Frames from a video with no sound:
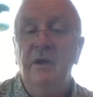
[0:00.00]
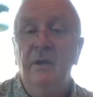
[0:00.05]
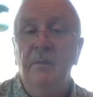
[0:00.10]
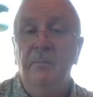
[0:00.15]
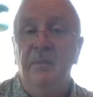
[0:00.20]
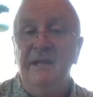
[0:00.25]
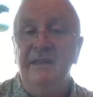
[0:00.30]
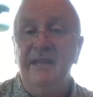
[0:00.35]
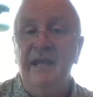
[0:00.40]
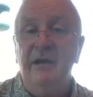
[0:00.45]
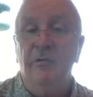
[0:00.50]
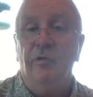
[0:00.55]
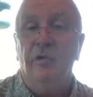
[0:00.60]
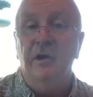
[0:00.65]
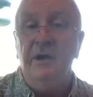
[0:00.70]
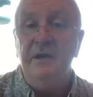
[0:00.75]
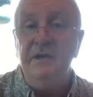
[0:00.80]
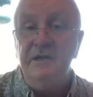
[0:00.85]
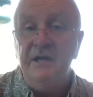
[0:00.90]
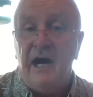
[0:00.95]
but they were
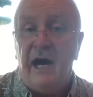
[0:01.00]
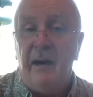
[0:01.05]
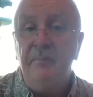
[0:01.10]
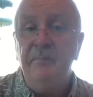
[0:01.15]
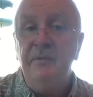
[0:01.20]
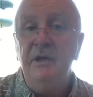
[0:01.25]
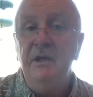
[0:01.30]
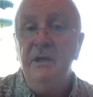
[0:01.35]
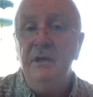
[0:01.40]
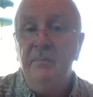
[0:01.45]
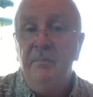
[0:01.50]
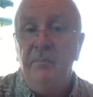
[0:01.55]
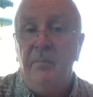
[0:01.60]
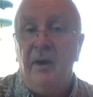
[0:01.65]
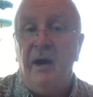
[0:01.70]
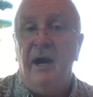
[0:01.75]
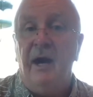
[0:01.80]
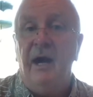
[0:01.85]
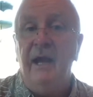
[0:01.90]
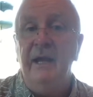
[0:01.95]
adopted
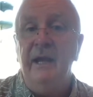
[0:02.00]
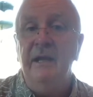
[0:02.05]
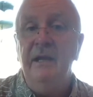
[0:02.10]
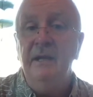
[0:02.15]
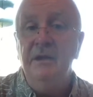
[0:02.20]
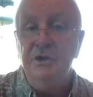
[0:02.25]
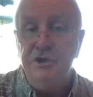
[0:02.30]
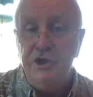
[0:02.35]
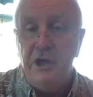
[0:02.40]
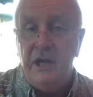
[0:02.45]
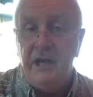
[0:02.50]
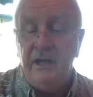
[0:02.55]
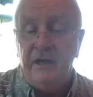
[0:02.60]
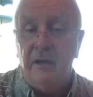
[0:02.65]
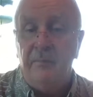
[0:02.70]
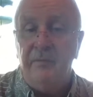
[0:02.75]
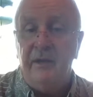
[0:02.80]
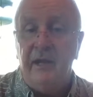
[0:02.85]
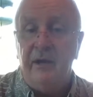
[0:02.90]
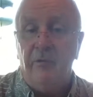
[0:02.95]
by
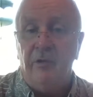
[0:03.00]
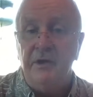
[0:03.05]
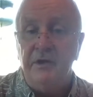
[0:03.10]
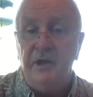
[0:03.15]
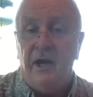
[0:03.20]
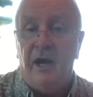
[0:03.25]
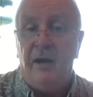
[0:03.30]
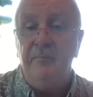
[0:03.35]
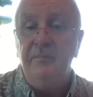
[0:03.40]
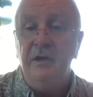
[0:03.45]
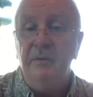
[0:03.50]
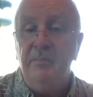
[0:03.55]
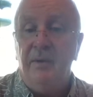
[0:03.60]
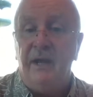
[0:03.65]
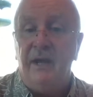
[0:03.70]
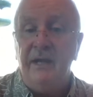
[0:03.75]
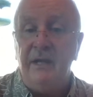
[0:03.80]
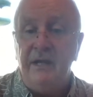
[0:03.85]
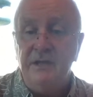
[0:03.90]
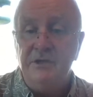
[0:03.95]
Jacob. They were adopted
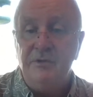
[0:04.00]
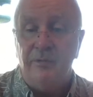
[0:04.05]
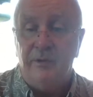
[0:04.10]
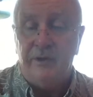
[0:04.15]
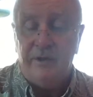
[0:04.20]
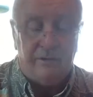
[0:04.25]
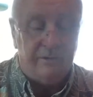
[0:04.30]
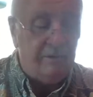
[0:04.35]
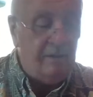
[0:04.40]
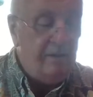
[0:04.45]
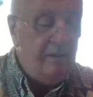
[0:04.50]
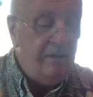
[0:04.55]
by Israel.